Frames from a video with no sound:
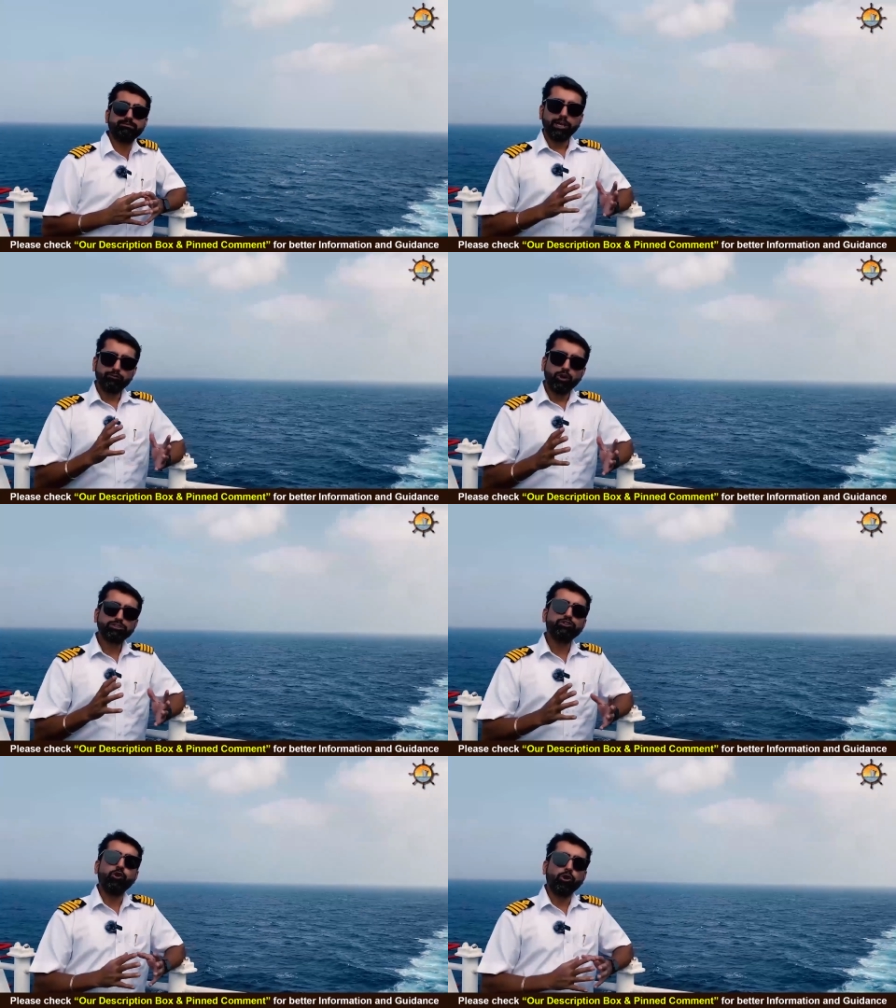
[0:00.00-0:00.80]
It
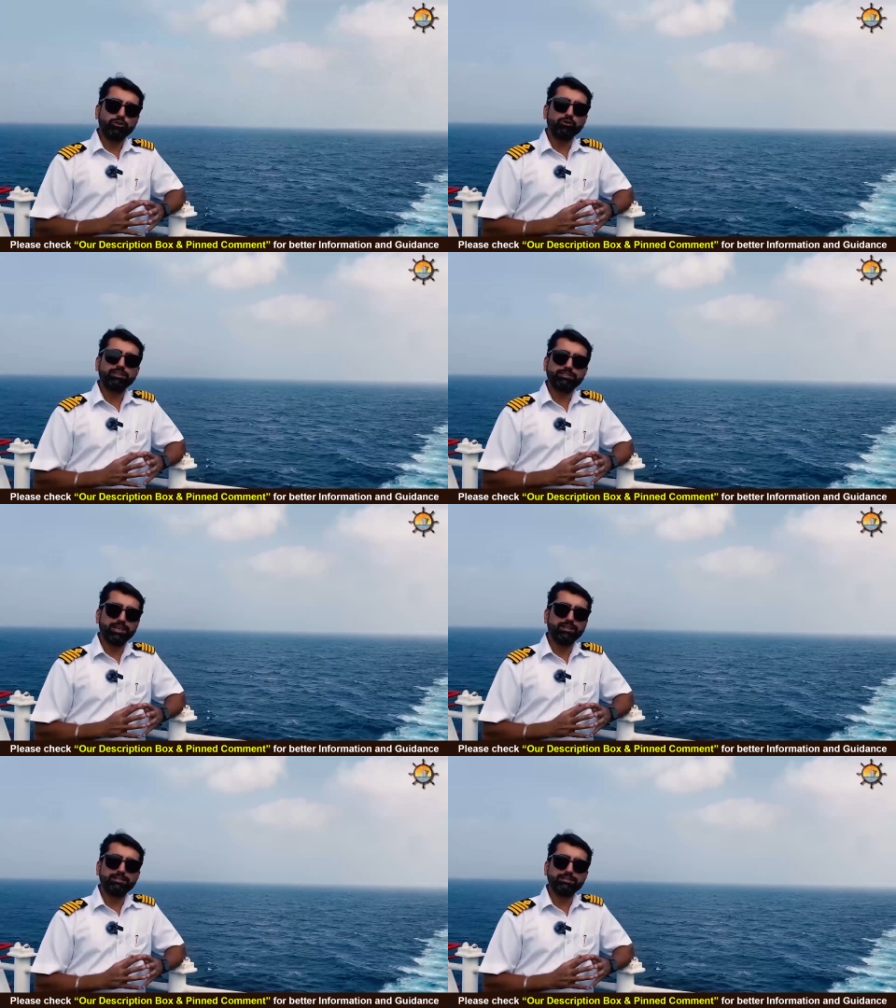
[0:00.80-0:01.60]
was known to the
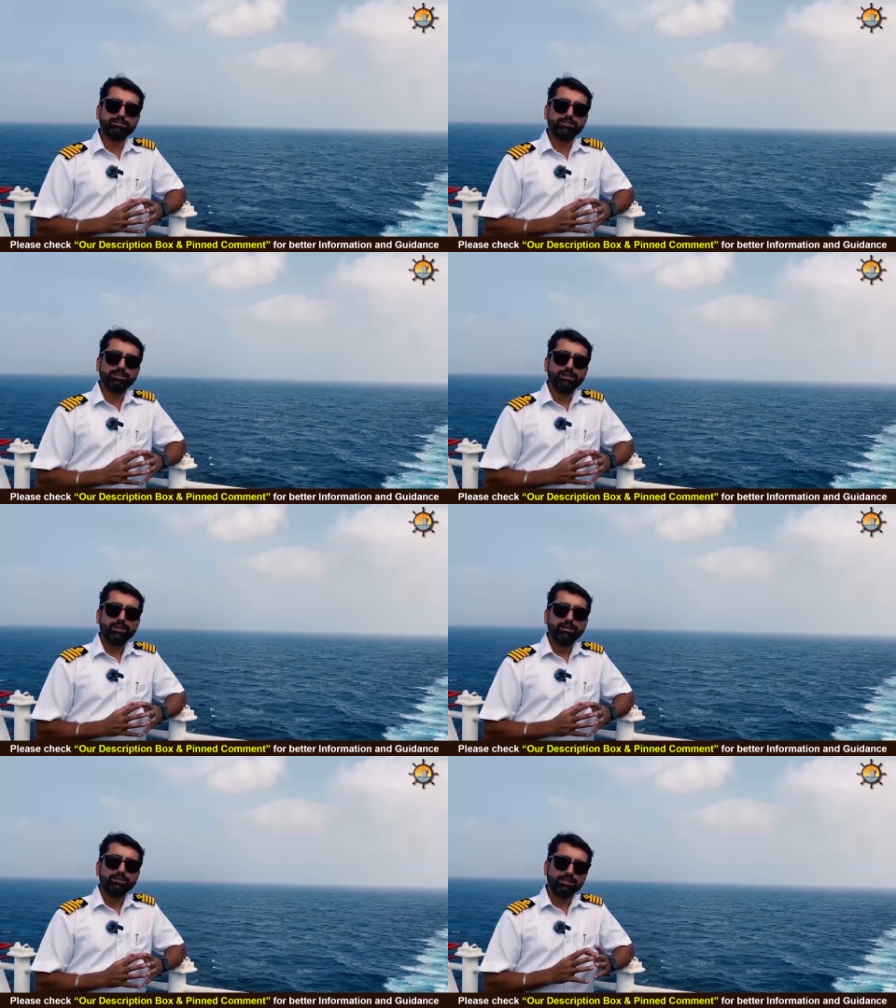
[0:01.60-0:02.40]
sailors
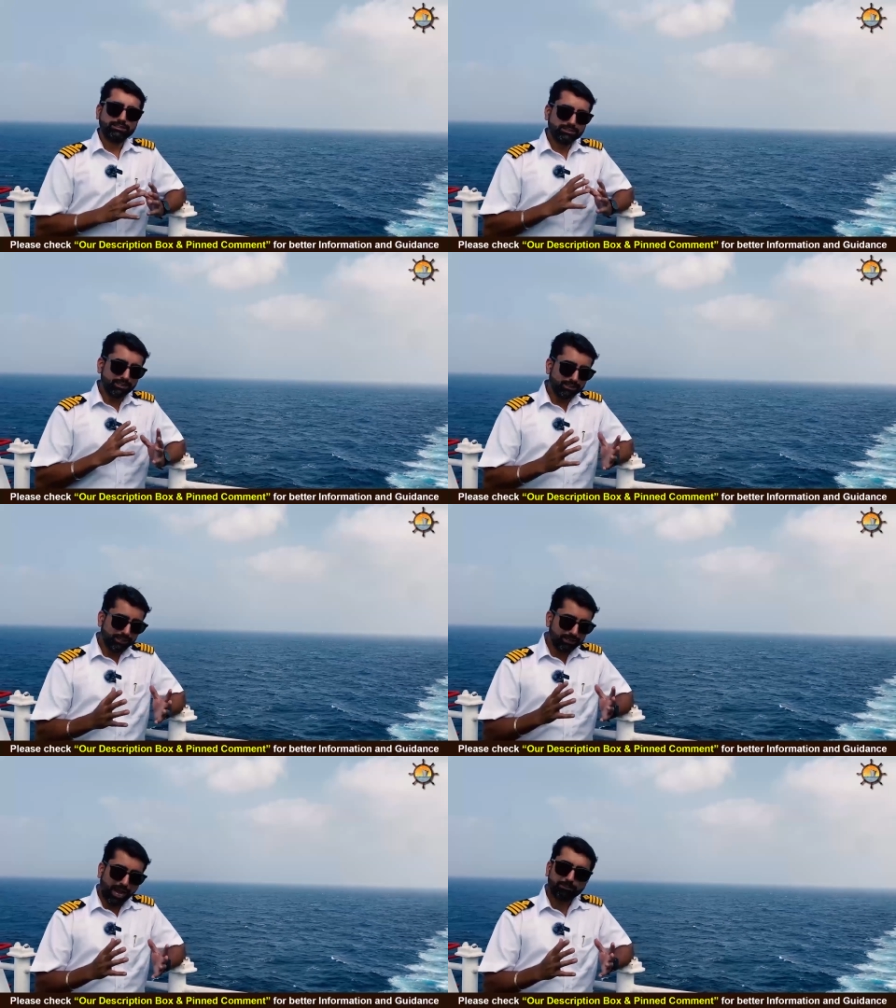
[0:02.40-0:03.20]
that
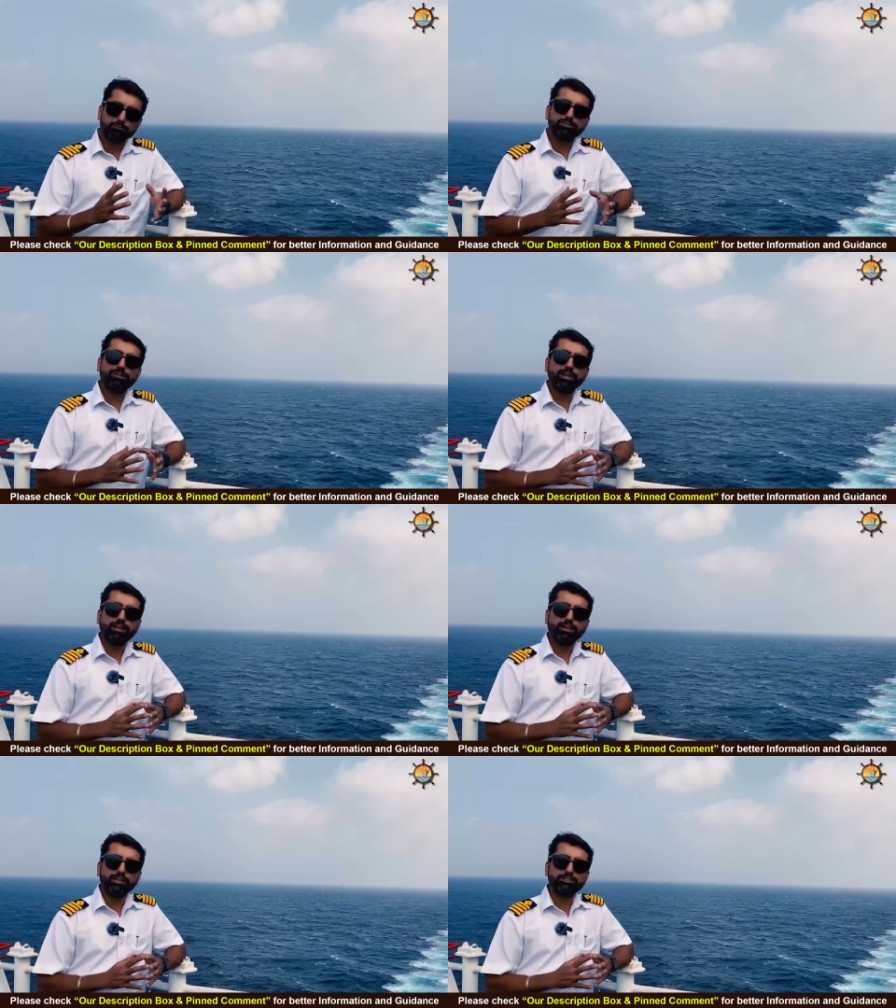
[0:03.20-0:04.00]
certain atmospheric
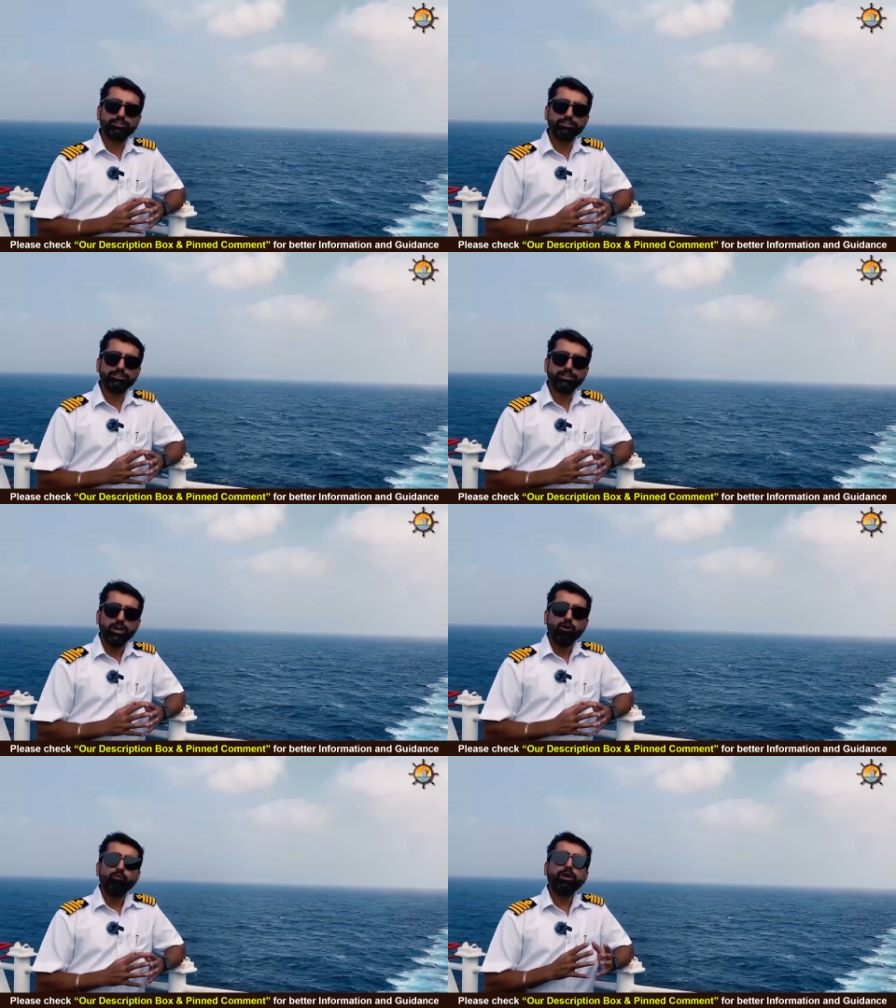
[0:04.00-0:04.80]
conditions
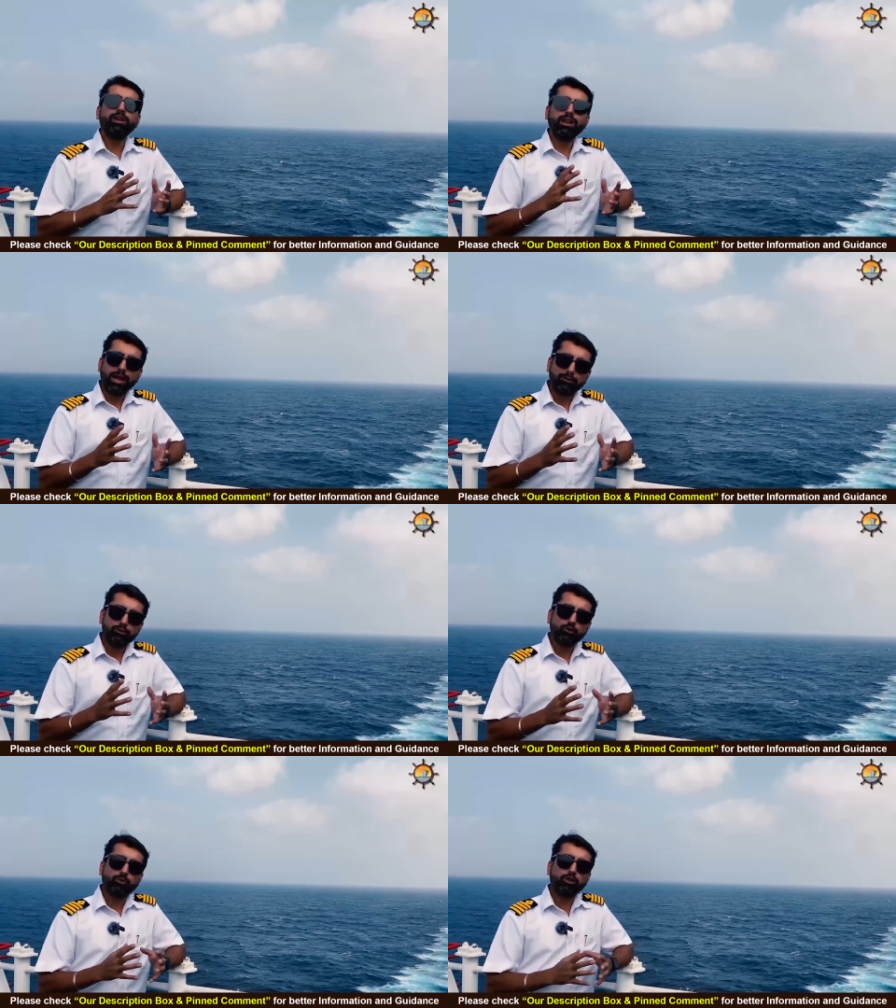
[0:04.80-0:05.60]
were likely
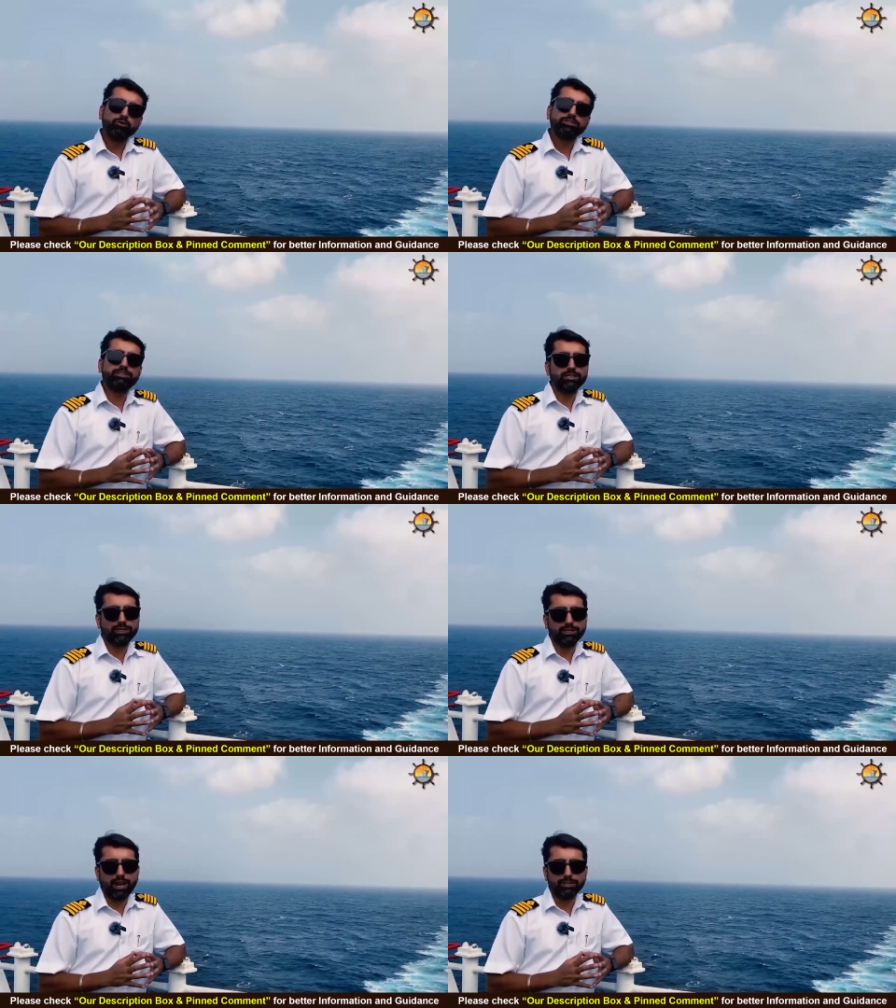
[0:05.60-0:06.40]
to produce
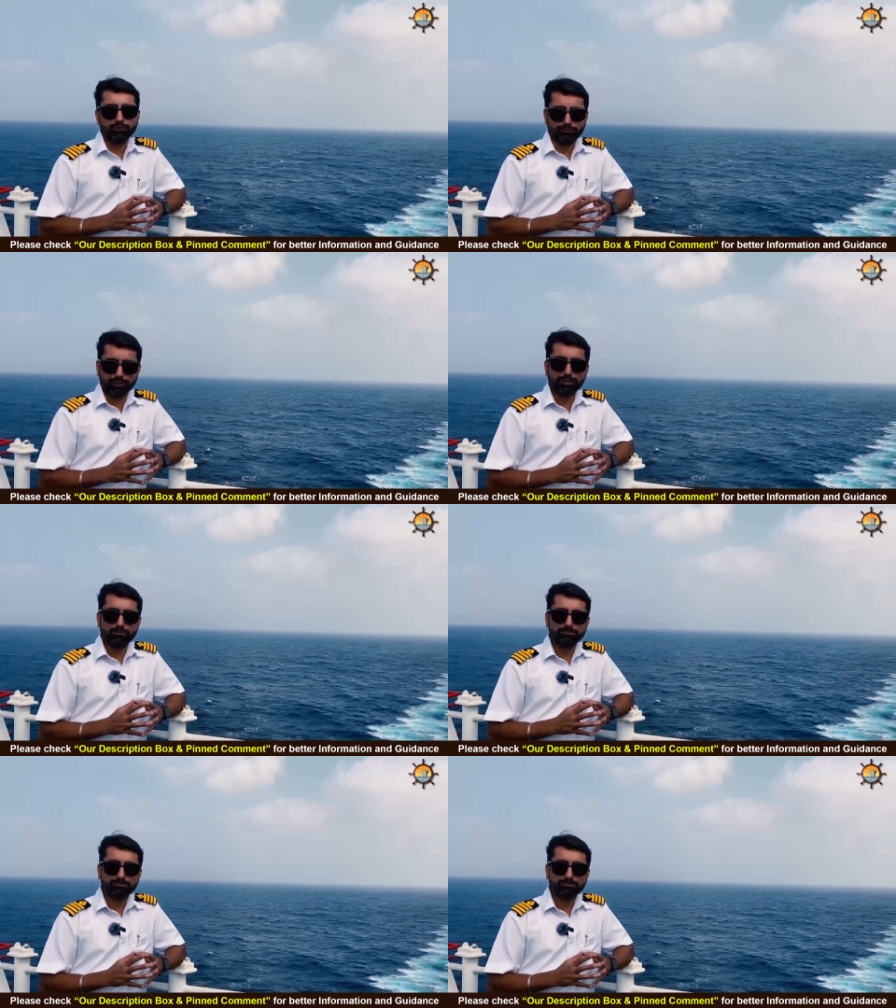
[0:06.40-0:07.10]
certain kind of weather.